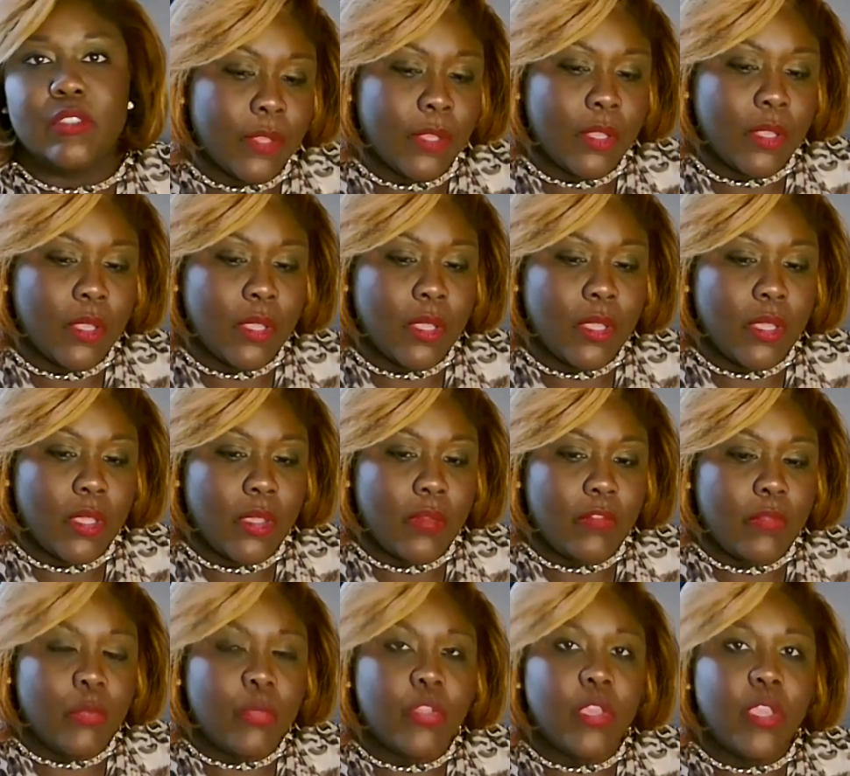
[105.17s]
If
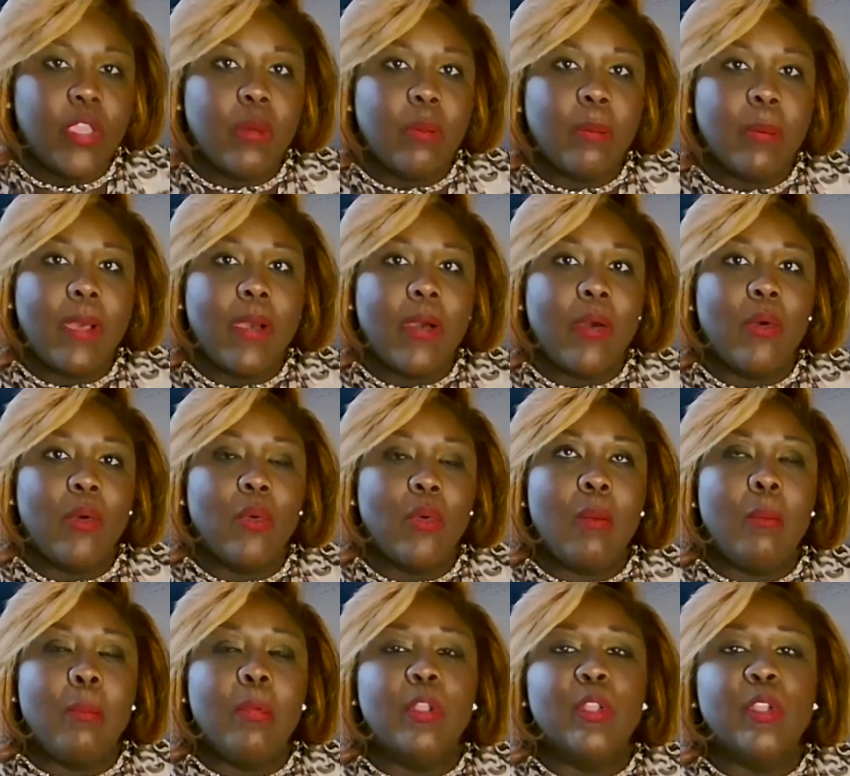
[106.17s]
you think about
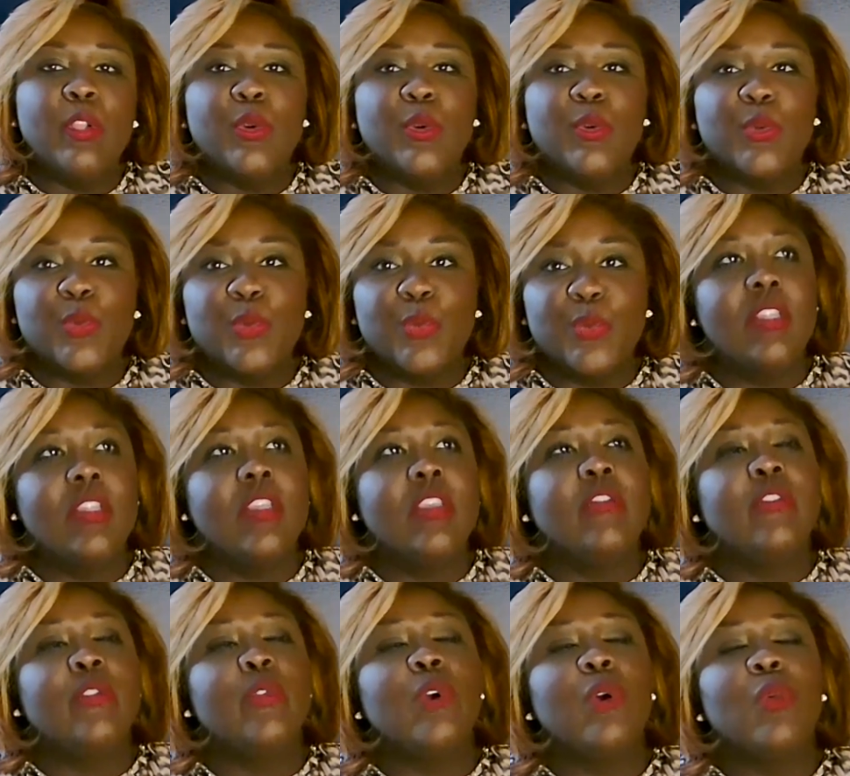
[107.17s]
a balloon,
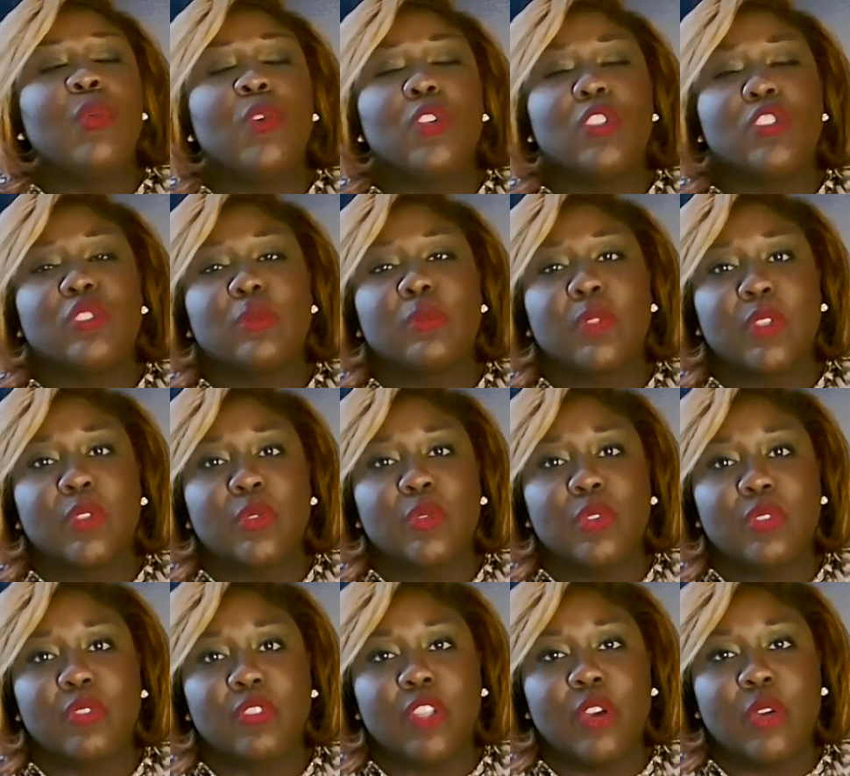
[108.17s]
if you don't want your balloon
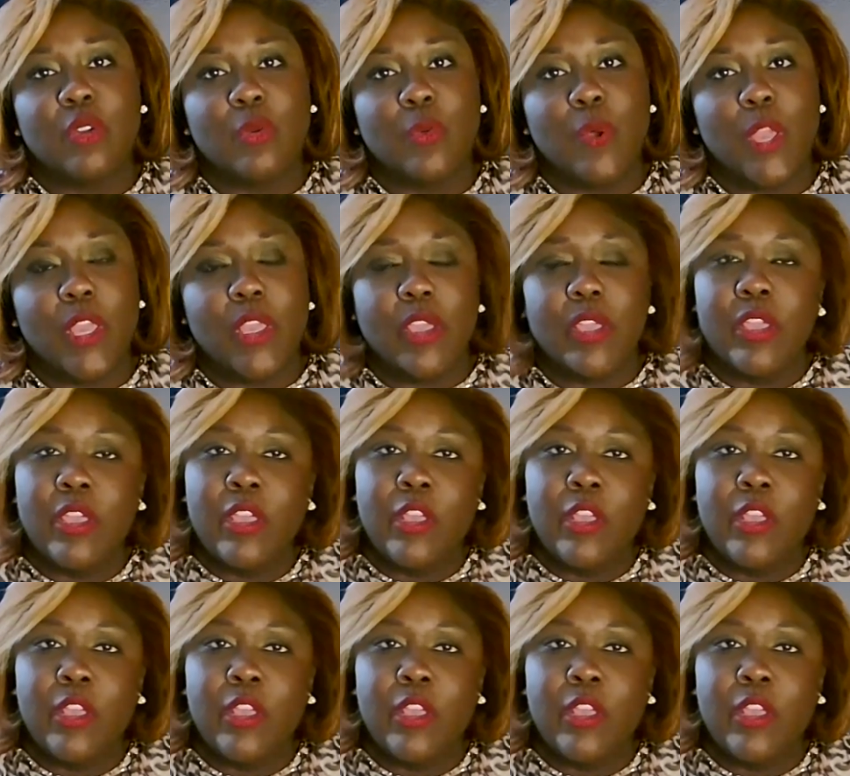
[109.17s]
to float away,